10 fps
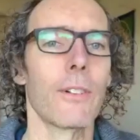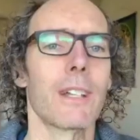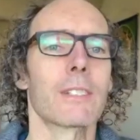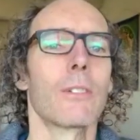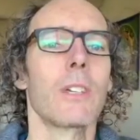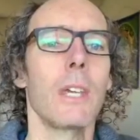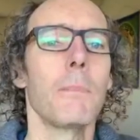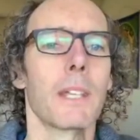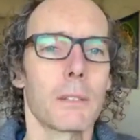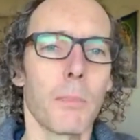us to keep
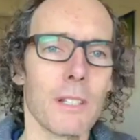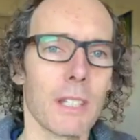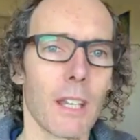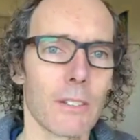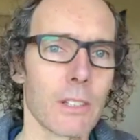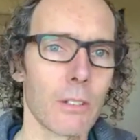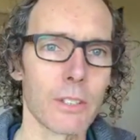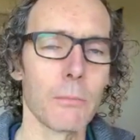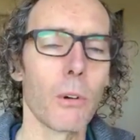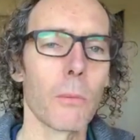expressing ourselves
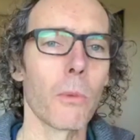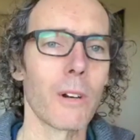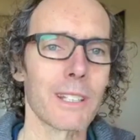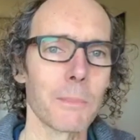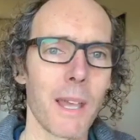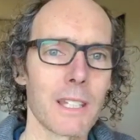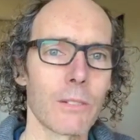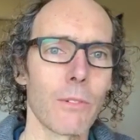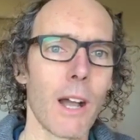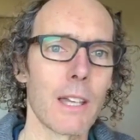in more and more expansive
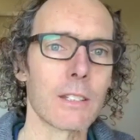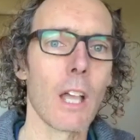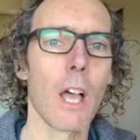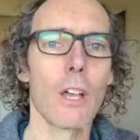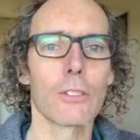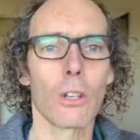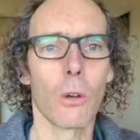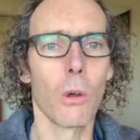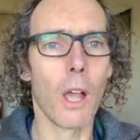ways. So